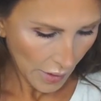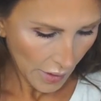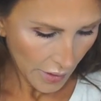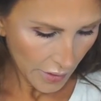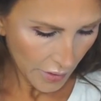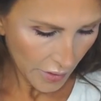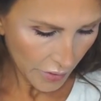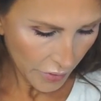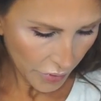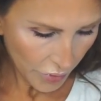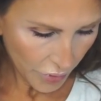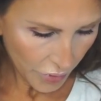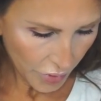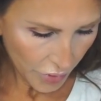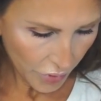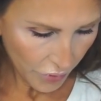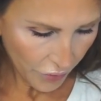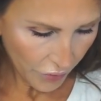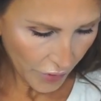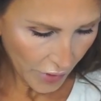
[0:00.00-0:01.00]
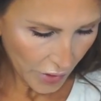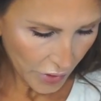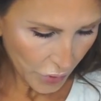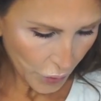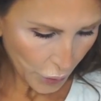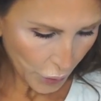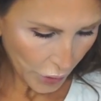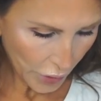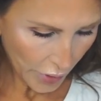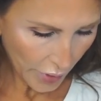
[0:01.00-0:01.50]
another Too
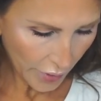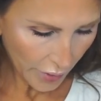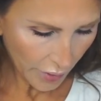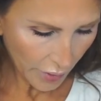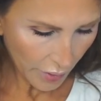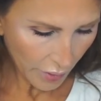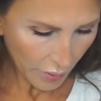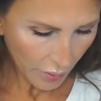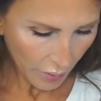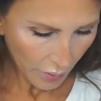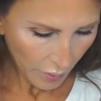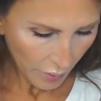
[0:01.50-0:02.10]
Faced product.